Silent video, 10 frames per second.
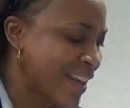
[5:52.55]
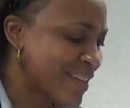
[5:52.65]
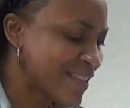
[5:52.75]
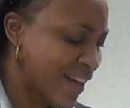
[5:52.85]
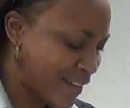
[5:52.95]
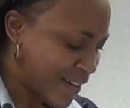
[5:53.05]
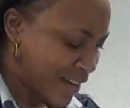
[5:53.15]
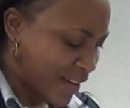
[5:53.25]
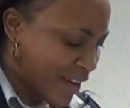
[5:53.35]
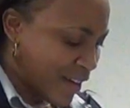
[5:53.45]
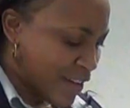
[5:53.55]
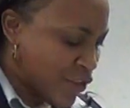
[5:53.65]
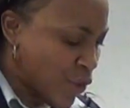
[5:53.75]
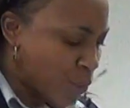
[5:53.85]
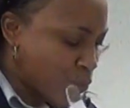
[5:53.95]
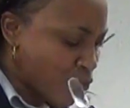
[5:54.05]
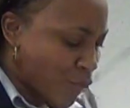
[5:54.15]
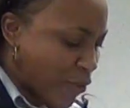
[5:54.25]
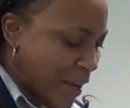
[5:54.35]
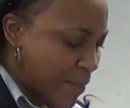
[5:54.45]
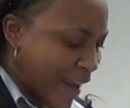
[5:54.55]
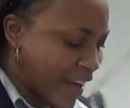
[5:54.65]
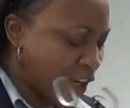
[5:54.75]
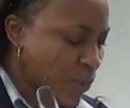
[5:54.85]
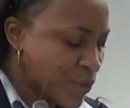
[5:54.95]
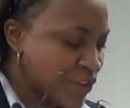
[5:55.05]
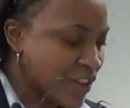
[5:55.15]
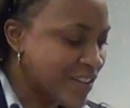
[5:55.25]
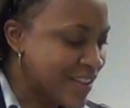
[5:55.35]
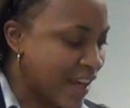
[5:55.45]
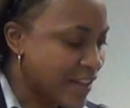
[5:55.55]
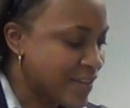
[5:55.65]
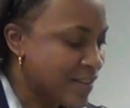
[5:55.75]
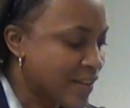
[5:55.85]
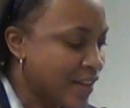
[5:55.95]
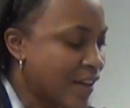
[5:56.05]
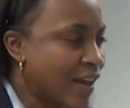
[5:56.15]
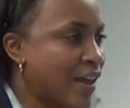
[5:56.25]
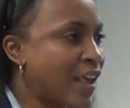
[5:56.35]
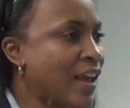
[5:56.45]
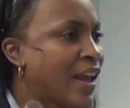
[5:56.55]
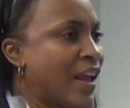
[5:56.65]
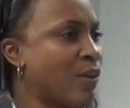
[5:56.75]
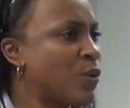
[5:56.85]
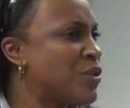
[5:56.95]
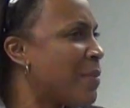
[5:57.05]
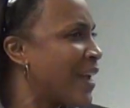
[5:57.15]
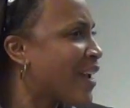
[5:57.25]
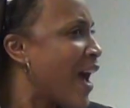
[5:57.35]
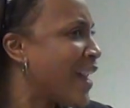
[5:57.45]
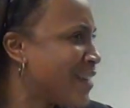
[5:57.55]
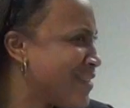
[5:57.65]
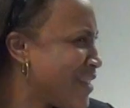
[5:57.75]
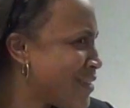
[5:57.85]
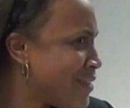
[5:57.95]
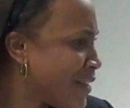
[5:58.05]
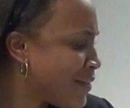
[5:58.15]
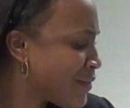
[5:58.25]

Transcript: is that, so the red bike equals success, which meant God existed.